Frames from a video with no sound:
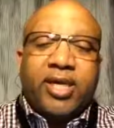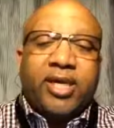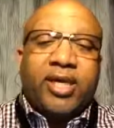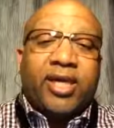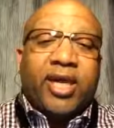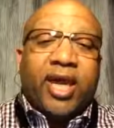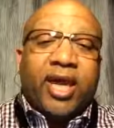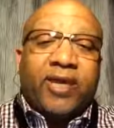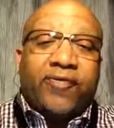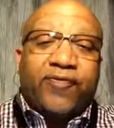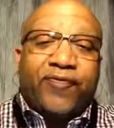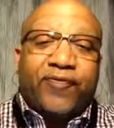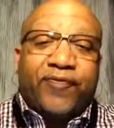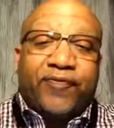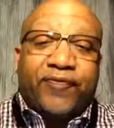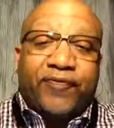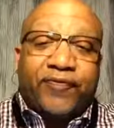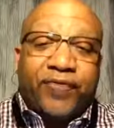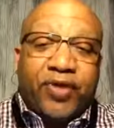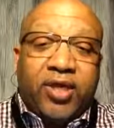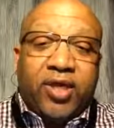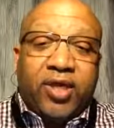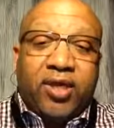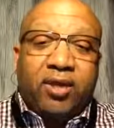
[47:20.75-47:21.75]
can
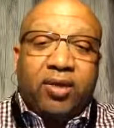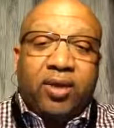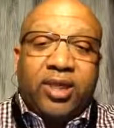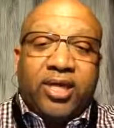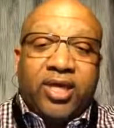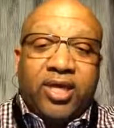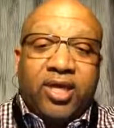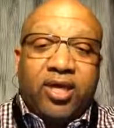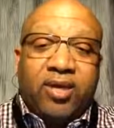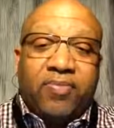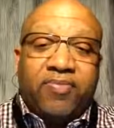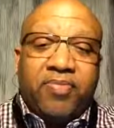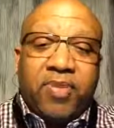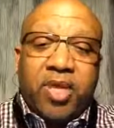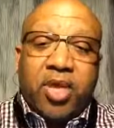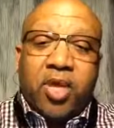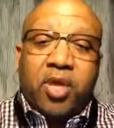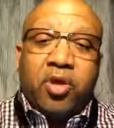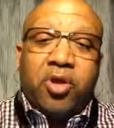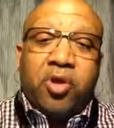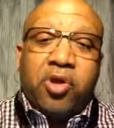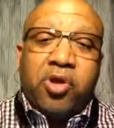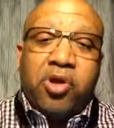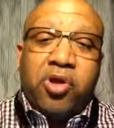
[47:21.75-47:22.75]
feel him,
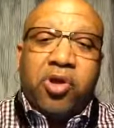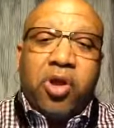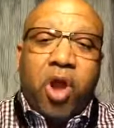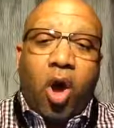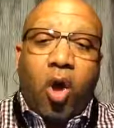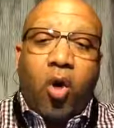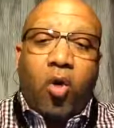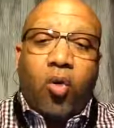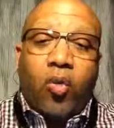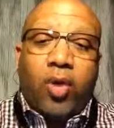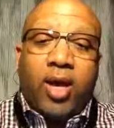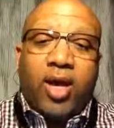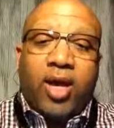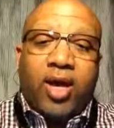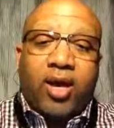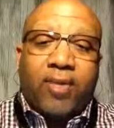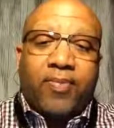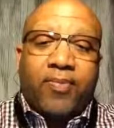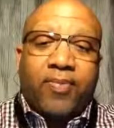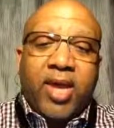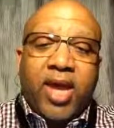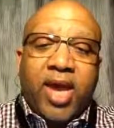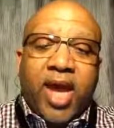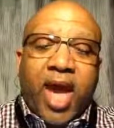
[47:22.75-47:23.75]
know
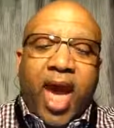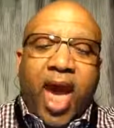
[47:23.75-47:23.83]
him,